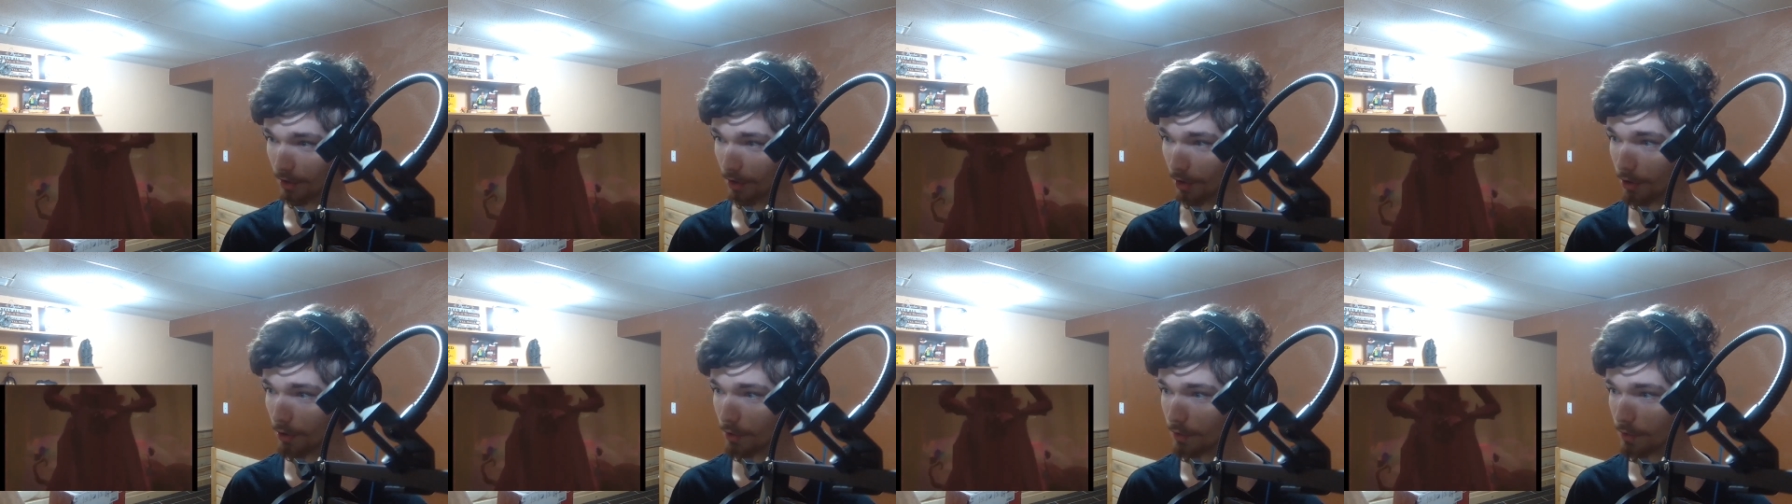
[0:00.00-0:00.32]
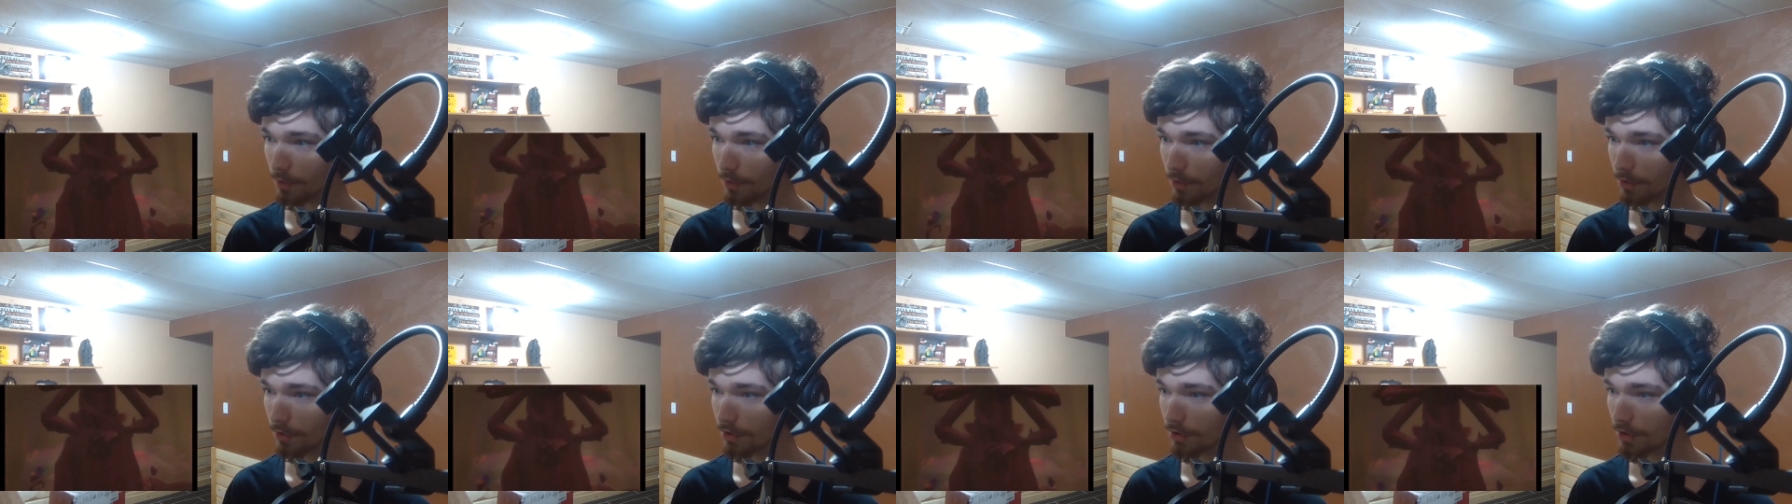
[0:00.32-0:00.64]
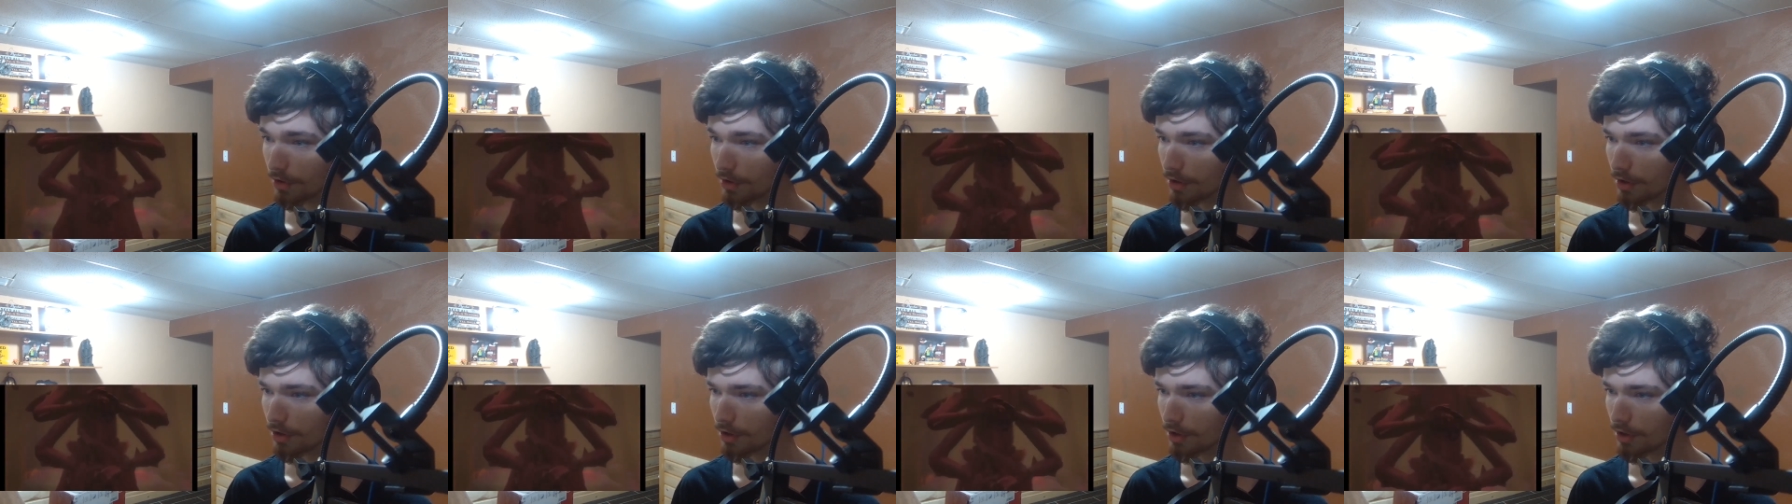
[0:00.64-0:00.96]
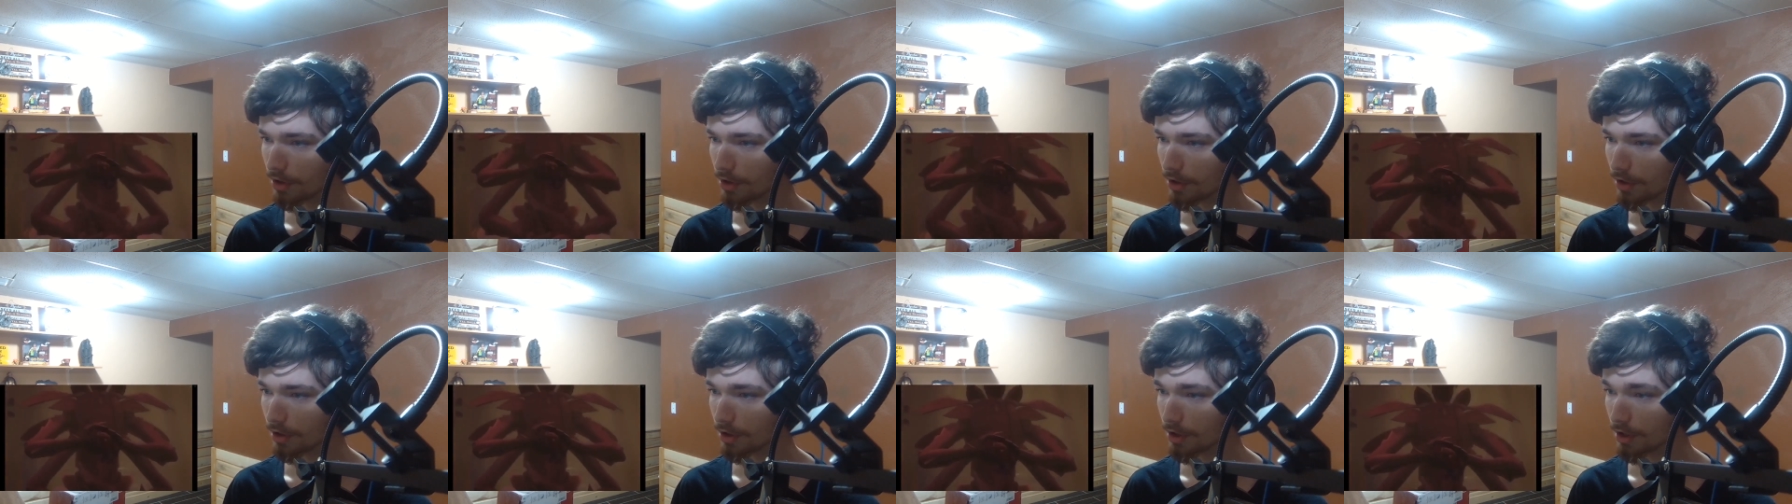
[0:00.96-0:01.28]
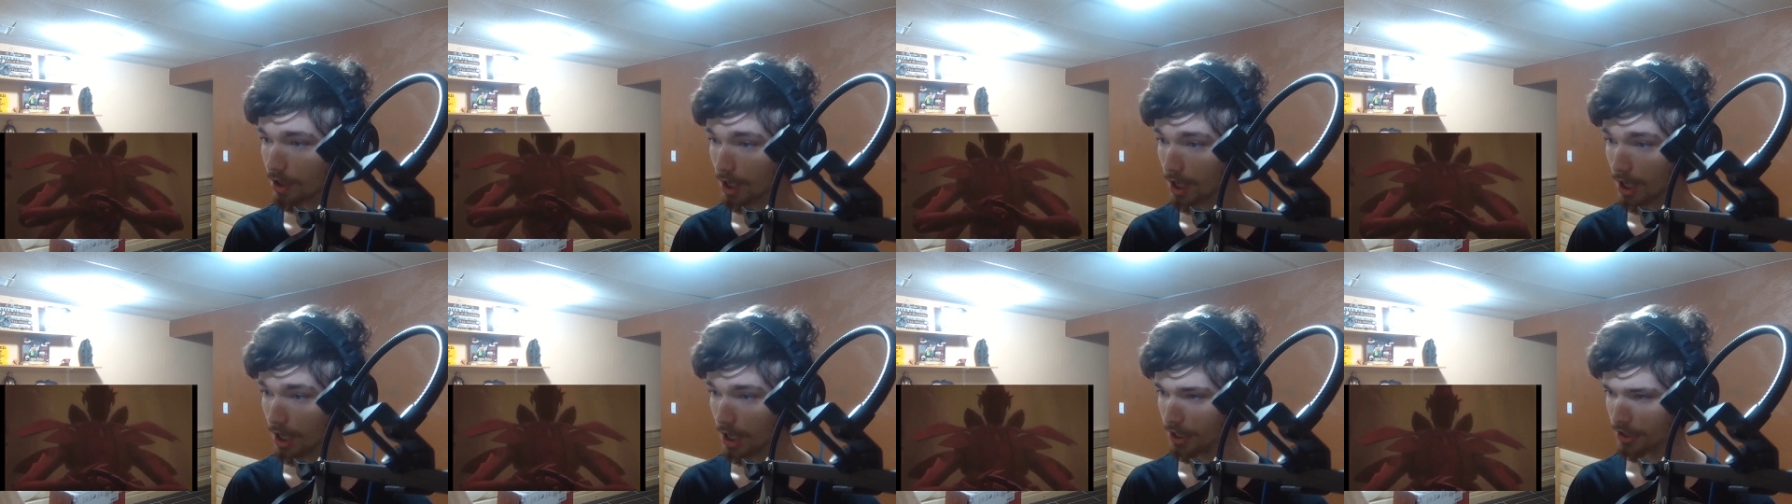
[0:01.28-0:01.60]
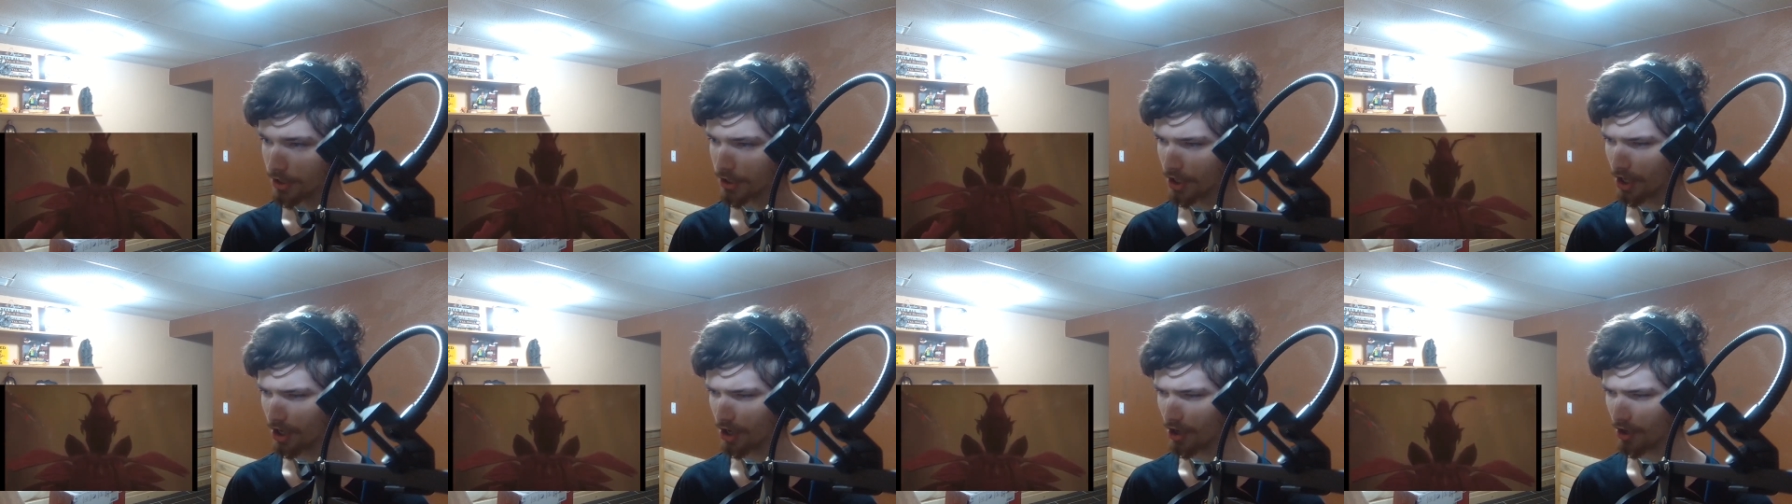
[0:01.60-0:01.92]

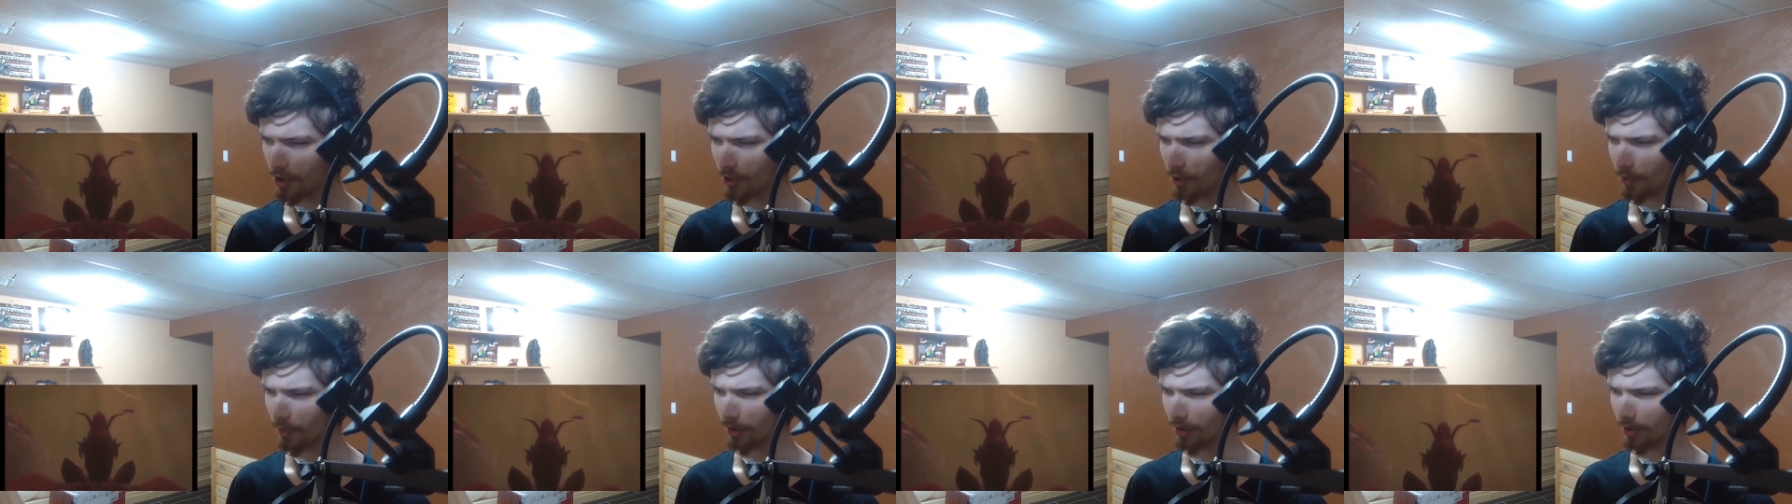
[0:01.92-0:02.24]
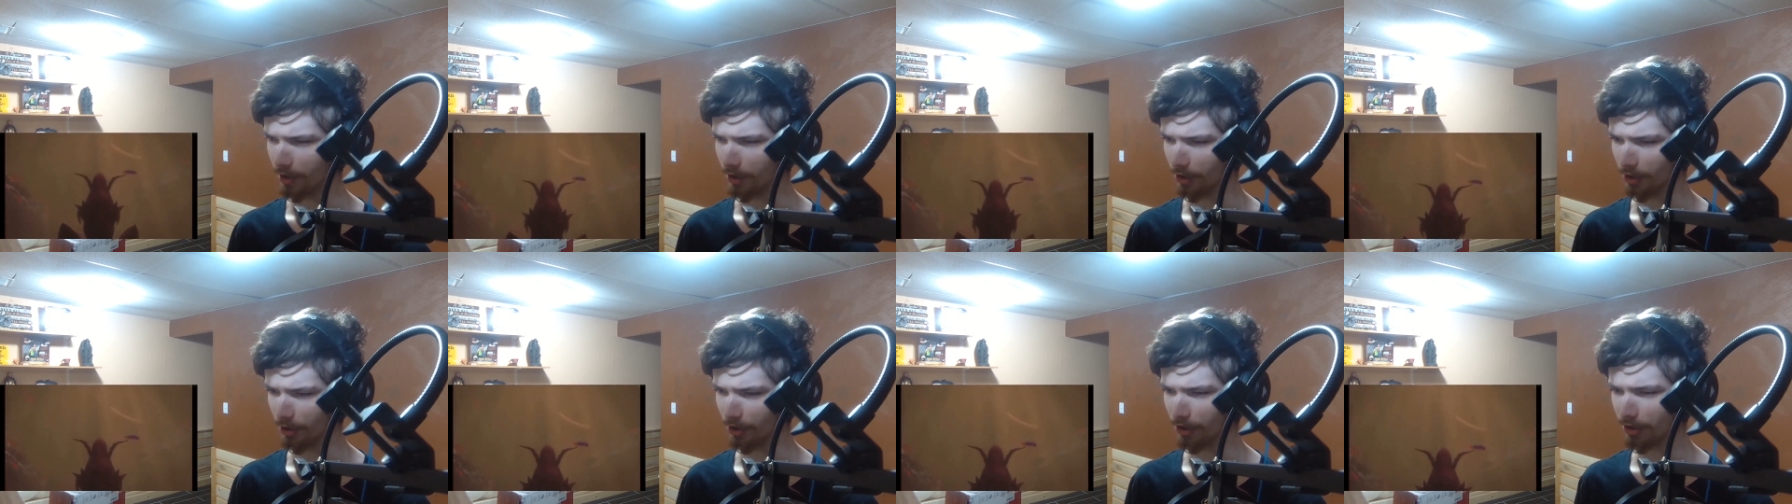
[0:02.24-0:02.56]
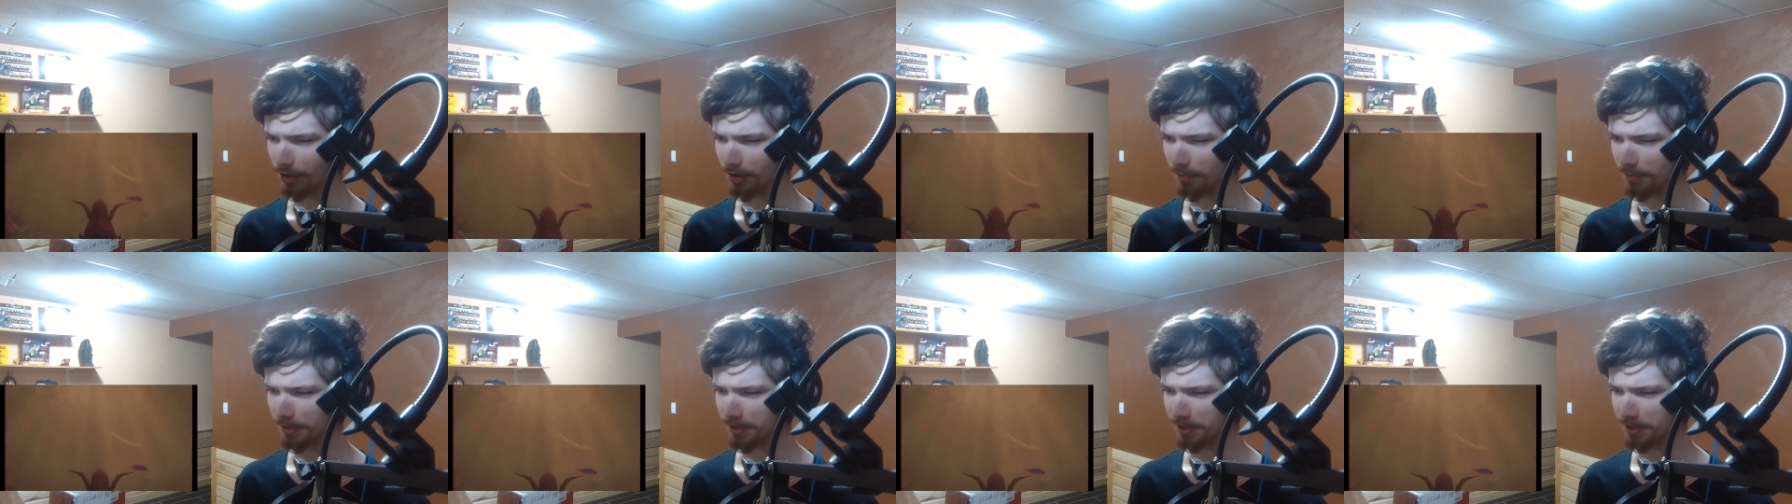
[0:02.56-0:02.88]
oh, Yo, herb?